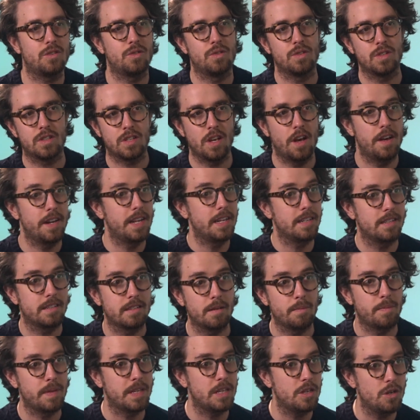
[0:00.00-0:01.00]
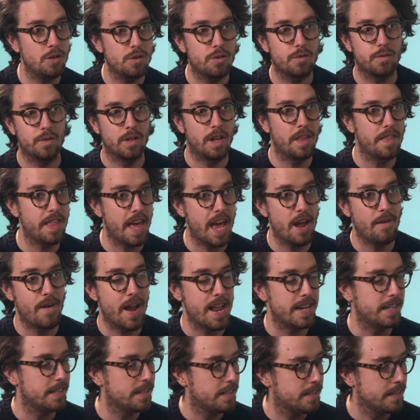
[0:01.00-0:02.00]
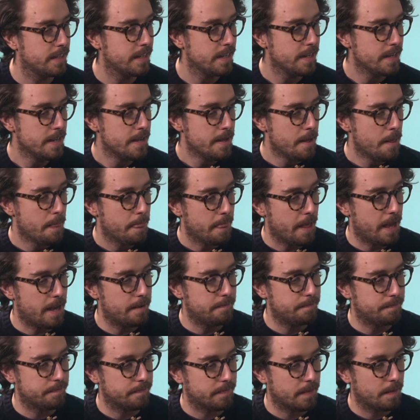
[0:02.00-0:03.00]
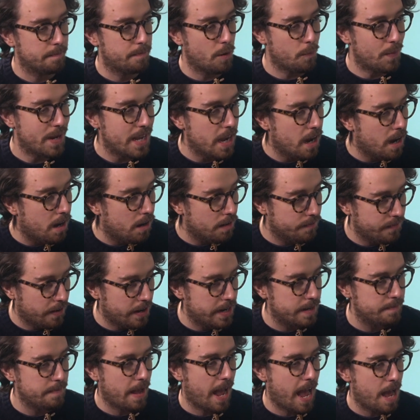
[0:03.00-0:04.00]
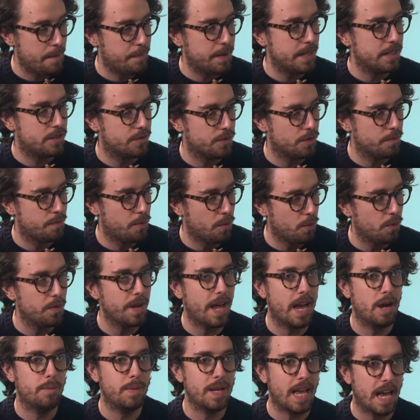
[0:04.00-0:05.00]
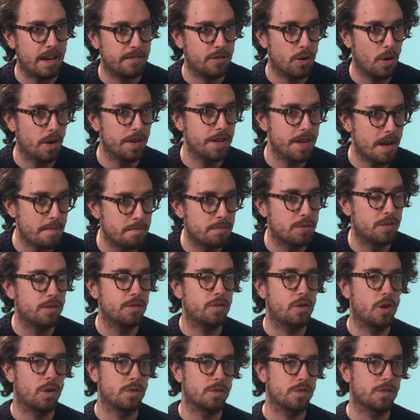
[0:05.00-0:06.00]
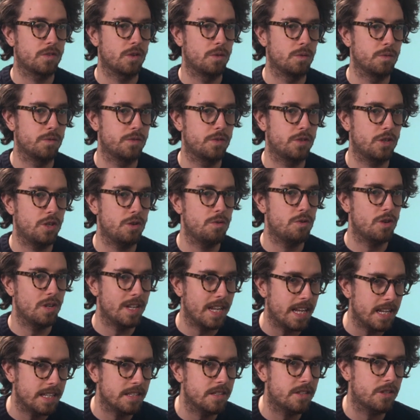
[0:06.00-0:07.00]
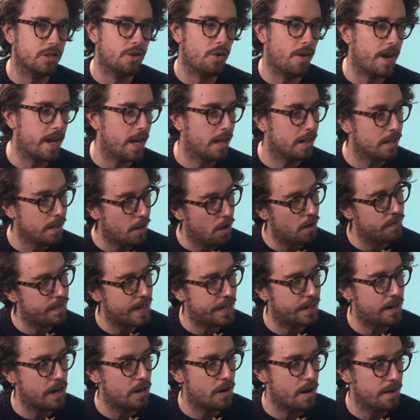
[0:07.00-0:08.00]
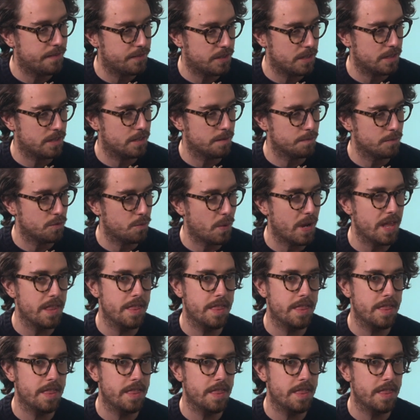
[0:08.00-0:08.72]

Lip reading: and turn it into something useful at their end. But we are very happy to report now we have got a number of consoles that you can integrate a lot of our RF systems with.